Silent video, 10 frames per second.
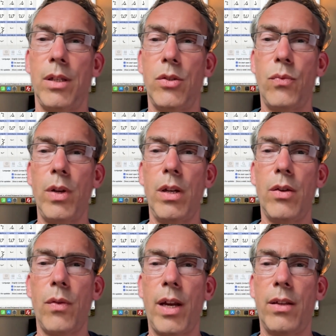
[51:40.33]
It's really
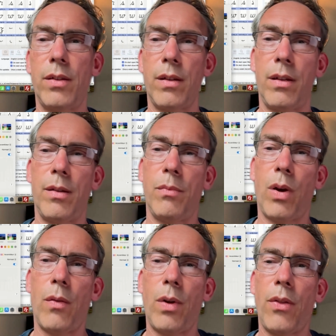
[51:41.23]
great. There's
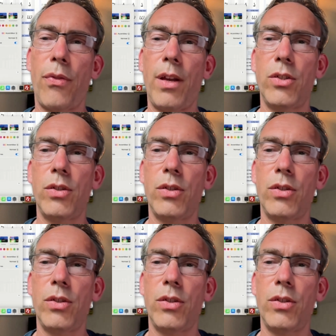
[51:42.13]
one